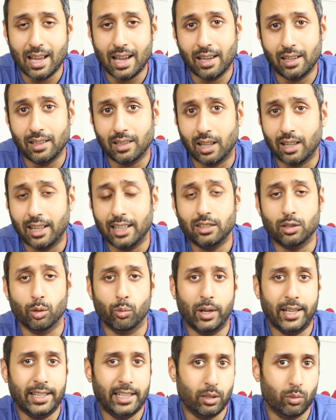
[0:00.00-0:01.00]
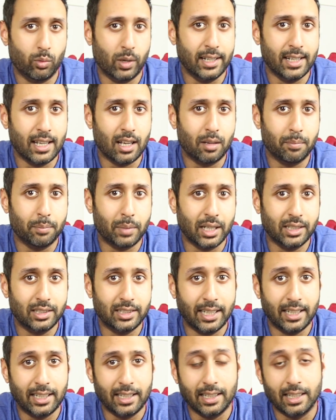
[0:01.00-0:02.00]
and I like the way he went out by
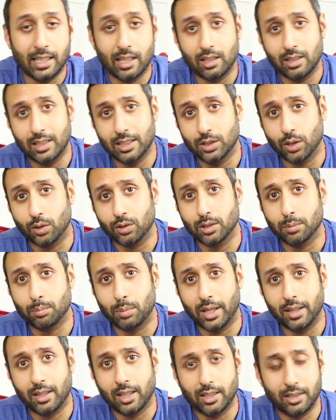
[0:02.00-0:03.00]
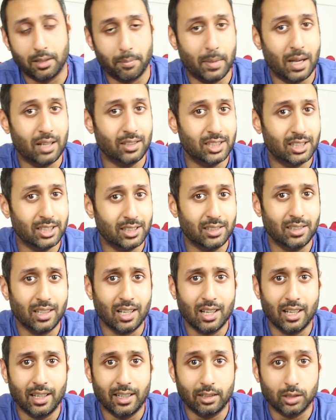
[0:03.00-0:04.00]
taking out his older brother, the Mountain.
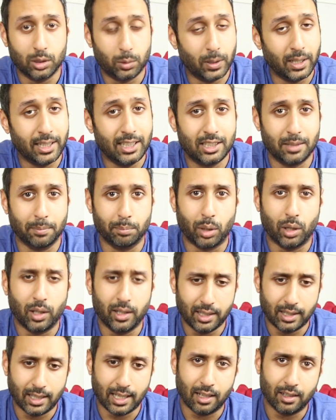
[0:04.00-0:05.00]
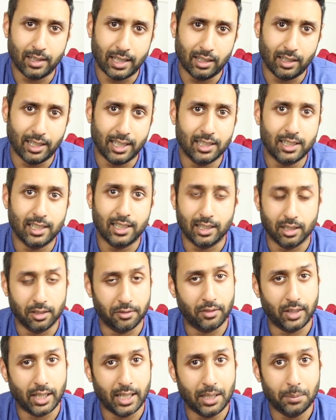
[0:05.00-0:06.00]
It was really symbolic how they landed in the
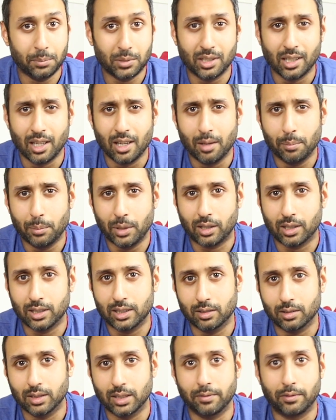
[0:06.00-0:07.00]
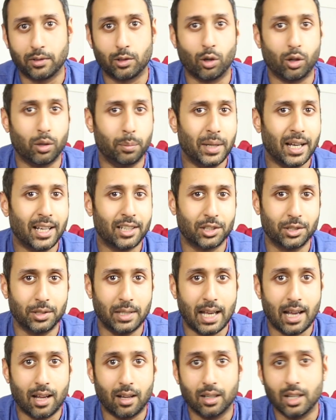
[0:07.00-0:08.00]
flames, because it was a callback to
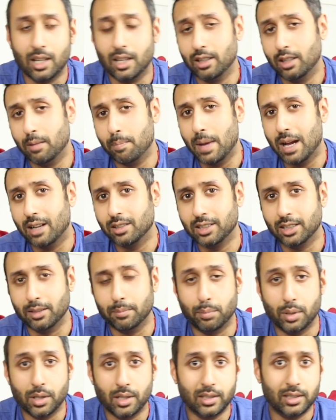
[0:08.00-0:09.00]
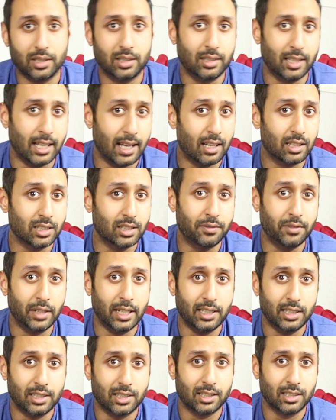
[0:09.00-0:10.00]
how the Mountain burned the Hound's
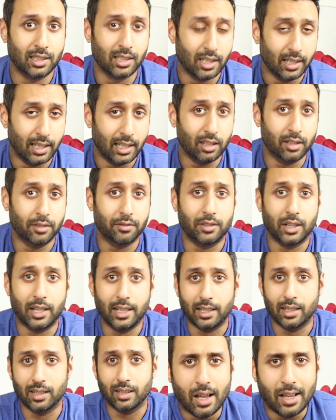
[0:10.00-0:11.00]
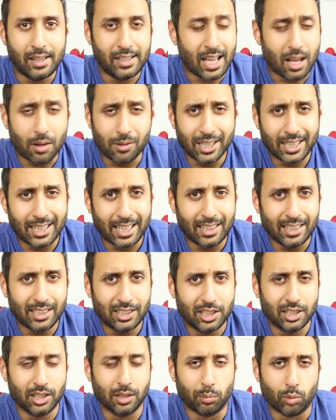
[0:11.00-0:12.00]
face in the fire. And now we're getting
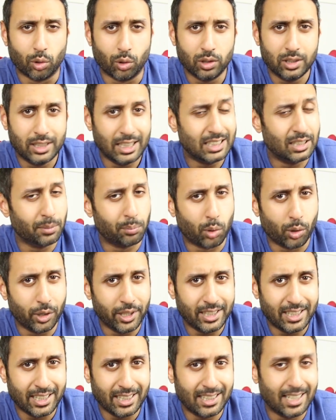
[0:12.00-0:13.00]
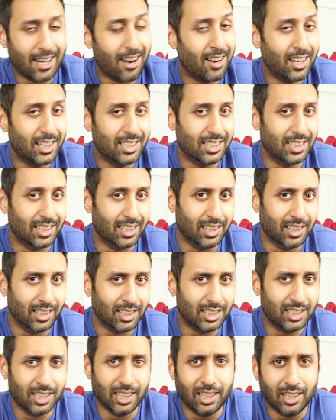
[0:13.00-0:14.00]
to the more disappointing character
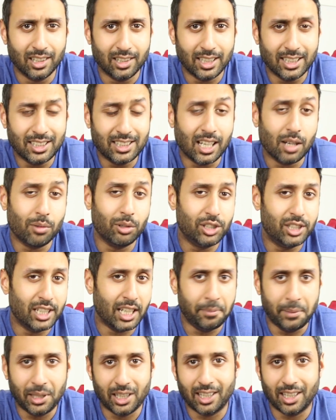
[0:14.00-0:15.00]
arcs. Let's start with Jaime